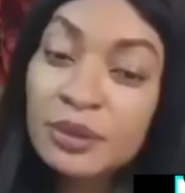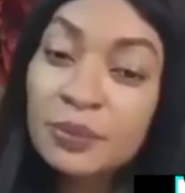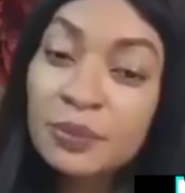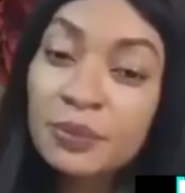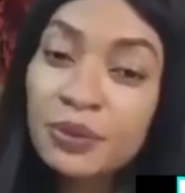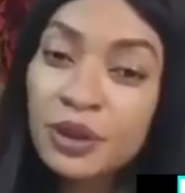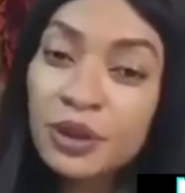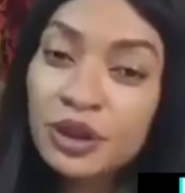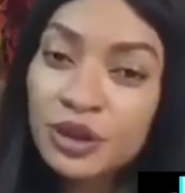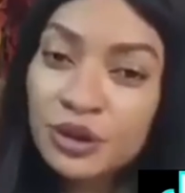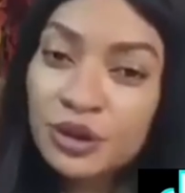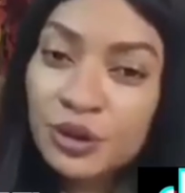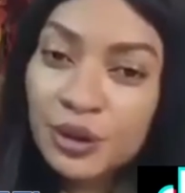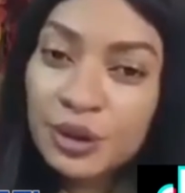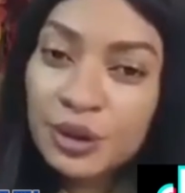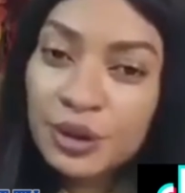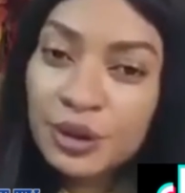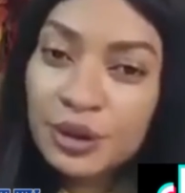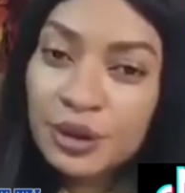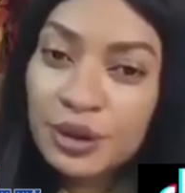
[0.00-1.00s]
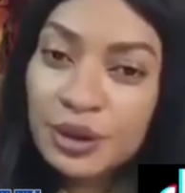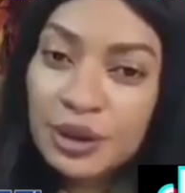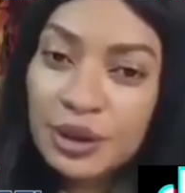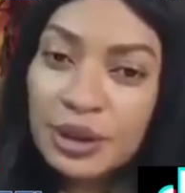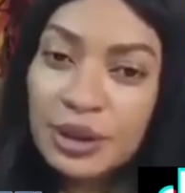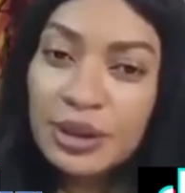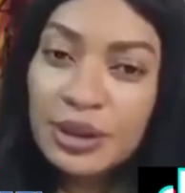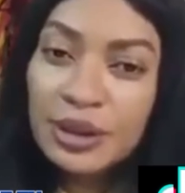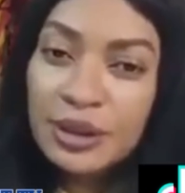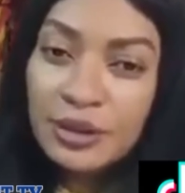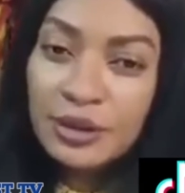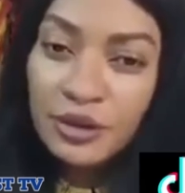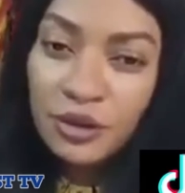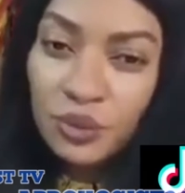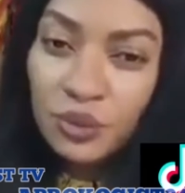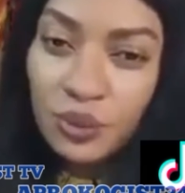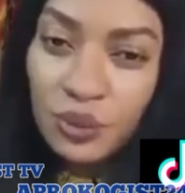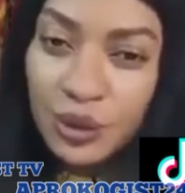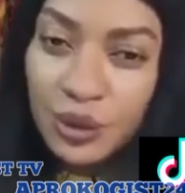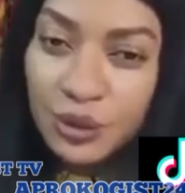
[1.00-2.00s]
depression
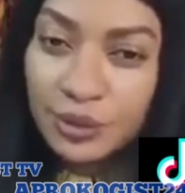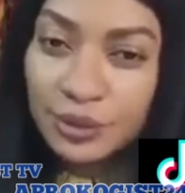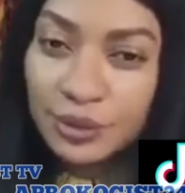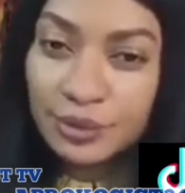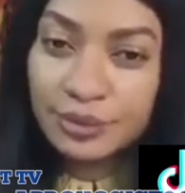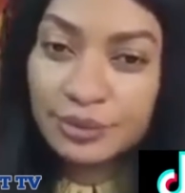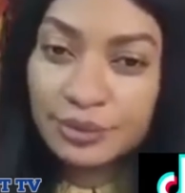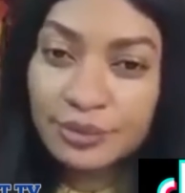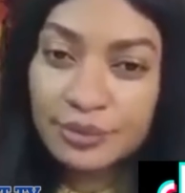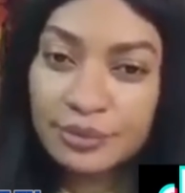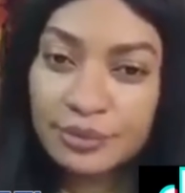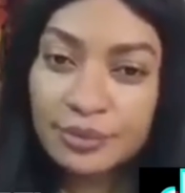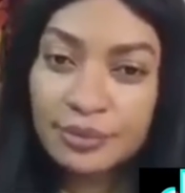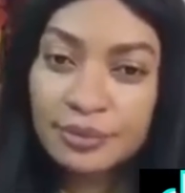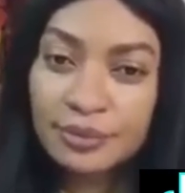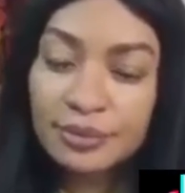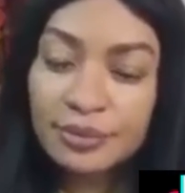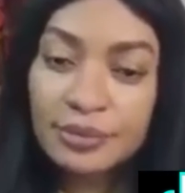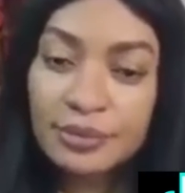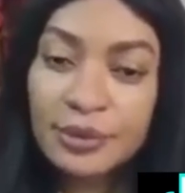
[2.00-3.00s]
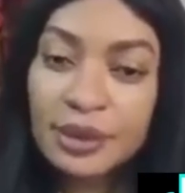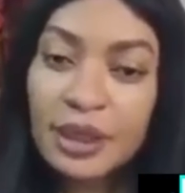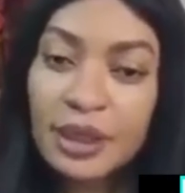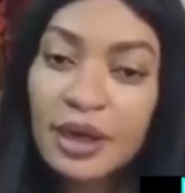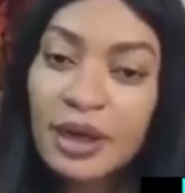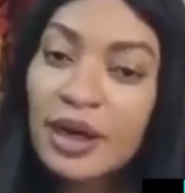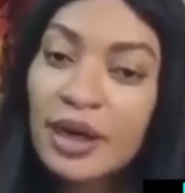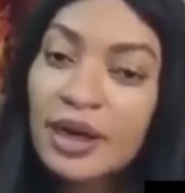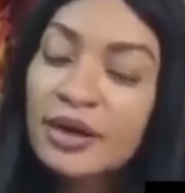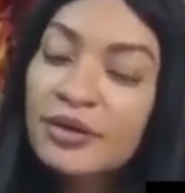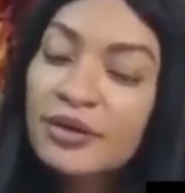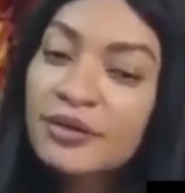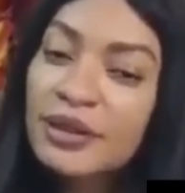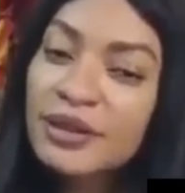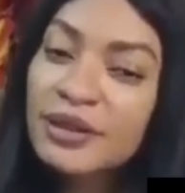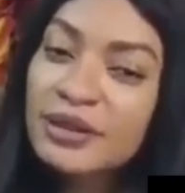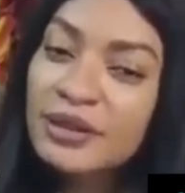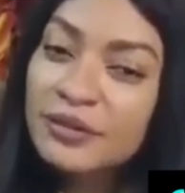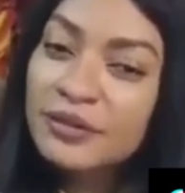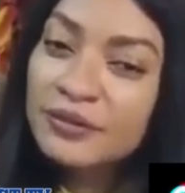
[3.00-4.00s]
is real, and there
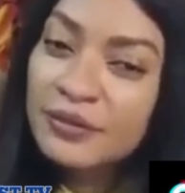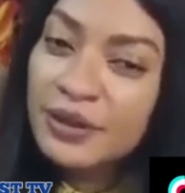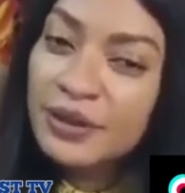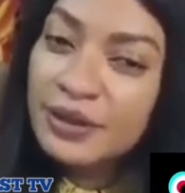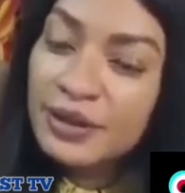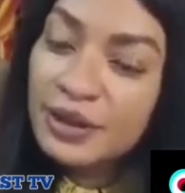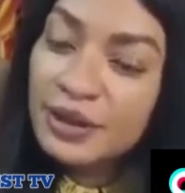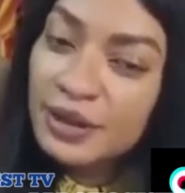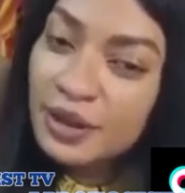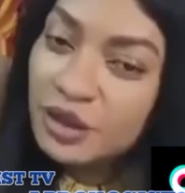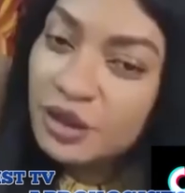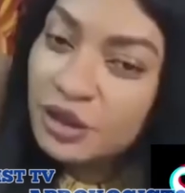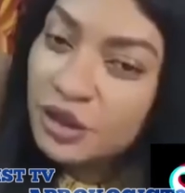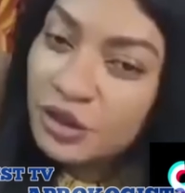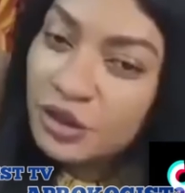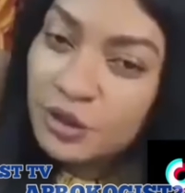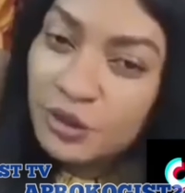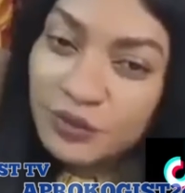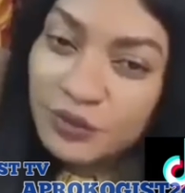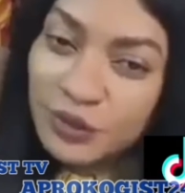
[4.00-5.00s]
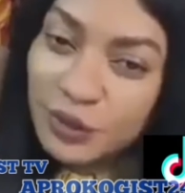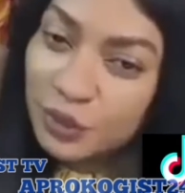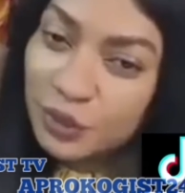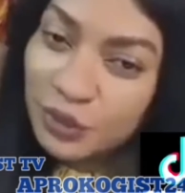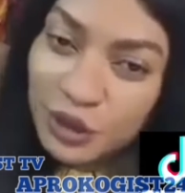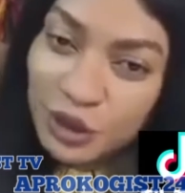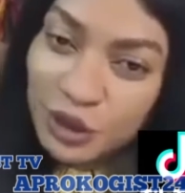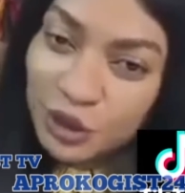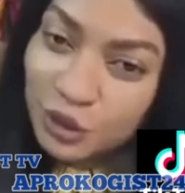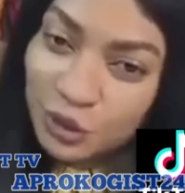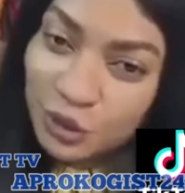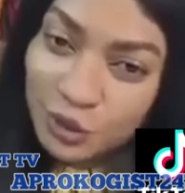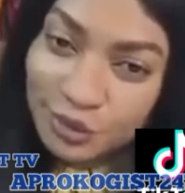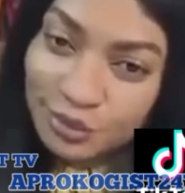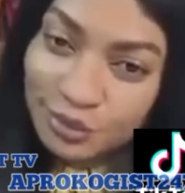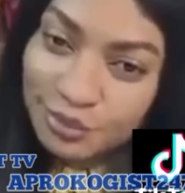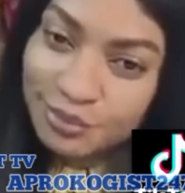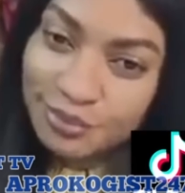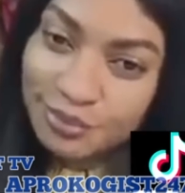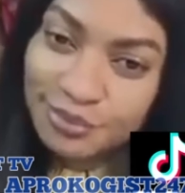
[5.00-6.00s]
are different stages of depression.